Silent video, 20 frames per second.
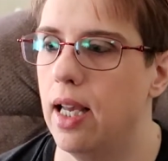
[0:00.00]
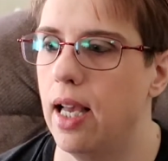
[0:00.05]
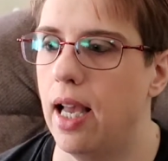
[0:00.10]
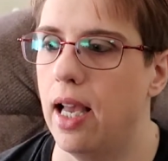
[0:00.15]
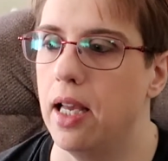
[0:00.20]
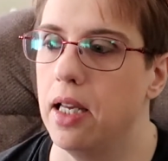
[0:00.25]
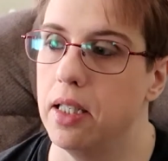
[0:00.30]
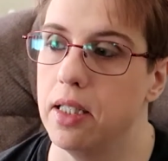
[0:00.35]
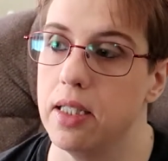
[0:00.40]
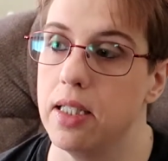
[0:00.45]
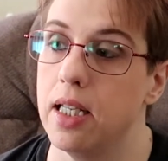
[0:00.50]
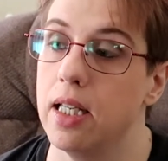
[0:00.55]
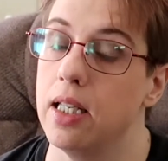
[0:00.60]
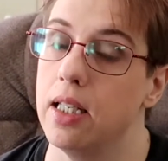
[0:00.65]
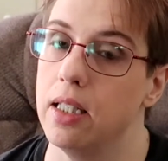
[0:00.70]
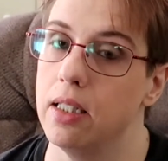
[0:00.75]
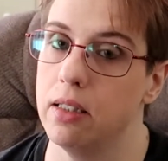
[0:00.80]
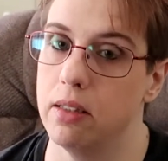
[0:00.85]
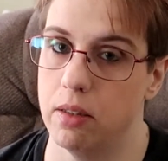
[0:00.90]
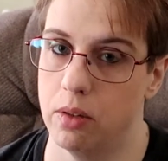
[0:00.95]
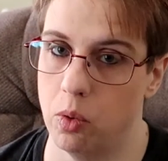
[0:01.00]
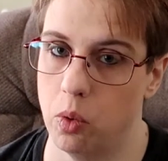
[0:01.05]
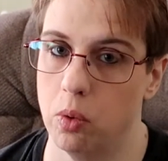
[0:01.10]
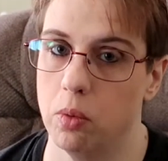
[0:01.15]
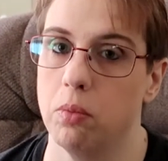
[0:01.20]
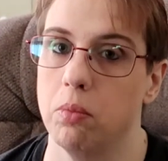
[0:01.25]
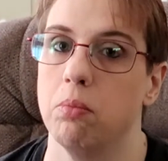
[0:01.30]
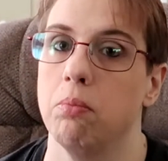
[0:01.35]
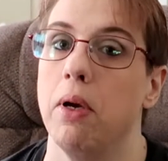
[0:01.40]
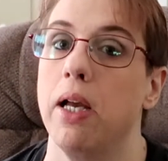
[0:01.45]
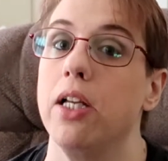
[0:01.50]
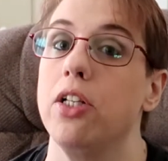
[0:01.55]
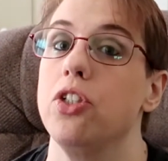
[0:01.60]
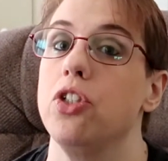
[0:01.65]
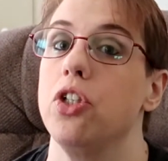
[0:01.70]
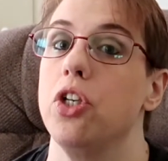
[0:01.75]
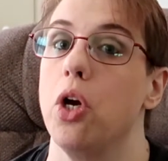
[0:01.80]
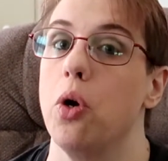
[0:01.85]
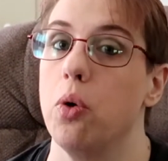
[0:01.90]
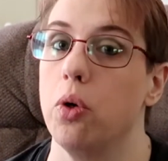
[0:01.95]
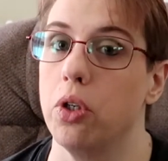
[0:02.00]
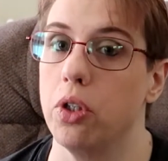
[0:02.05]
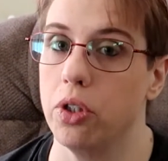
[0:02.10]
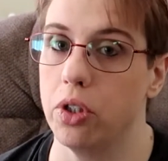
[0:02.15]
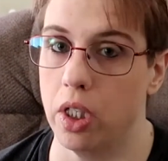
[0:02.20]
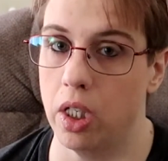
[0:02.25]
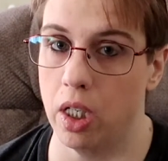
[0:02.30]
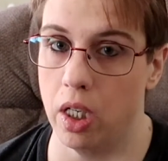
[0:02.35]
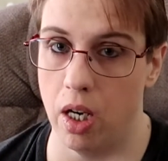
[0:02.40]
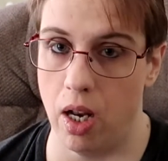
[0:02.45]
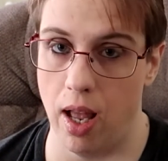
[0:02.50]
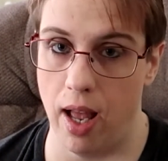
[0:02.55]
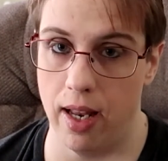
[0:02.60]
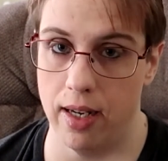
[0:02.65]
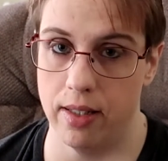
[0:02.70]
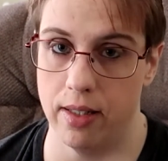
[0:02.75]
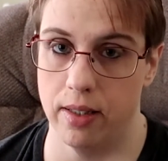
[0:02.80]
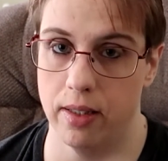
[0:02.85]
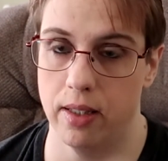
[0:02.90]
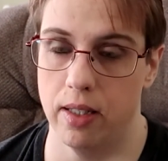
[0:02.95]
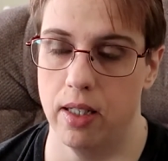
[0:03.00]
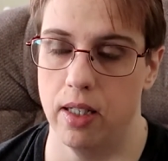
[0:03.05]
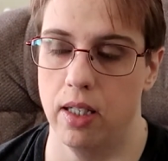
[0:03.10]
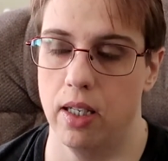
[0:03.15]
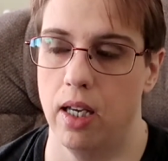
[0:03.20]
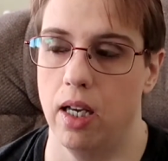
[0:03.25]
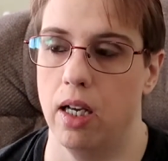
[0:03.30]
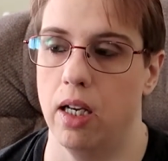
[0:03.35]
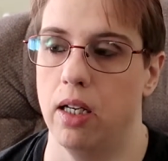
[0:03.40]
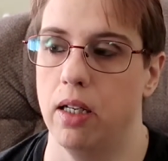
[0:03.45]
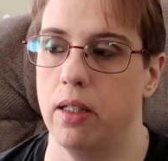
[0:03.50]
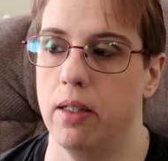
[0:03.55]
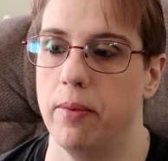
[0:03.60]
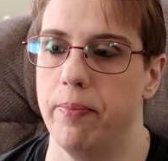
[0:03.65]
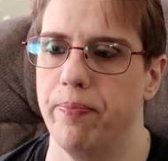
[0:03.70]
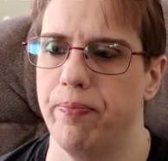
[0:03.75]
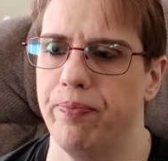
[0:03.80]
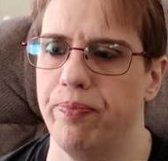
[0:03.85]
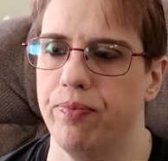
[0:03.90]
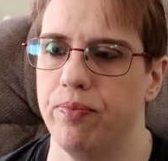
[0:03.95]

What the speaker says: And it makes yogurt a lot. I